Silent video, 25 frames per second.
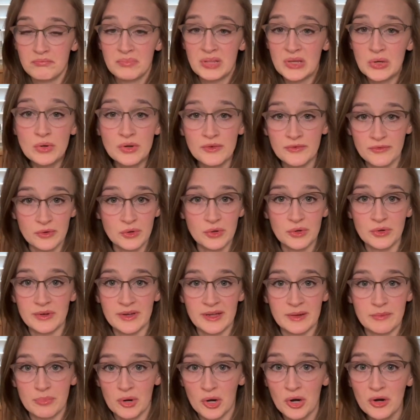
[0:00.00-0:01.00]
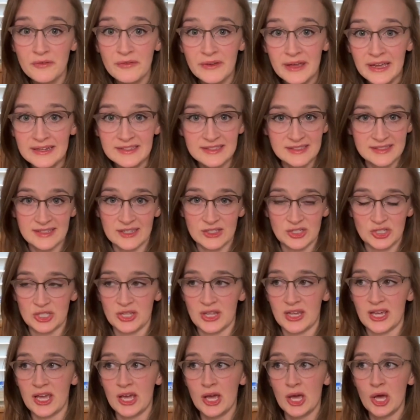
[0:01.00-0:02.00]
beautiful and perfect,
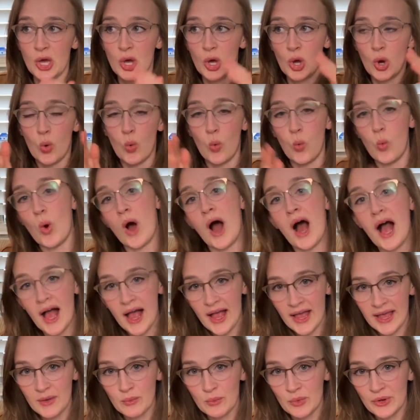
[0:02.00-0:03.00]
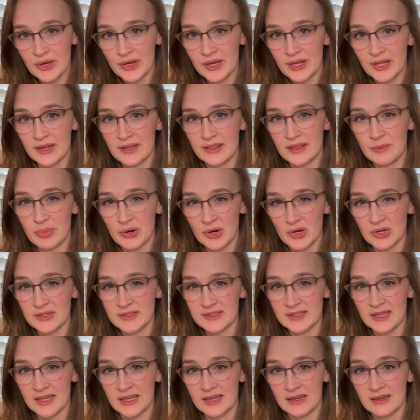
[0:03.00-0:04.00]
essentially, why would the
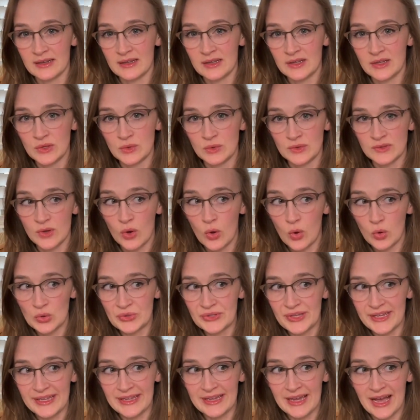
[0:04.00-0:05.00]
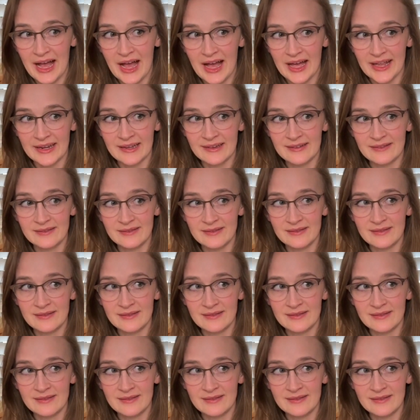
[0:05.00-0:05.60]
person who is holding God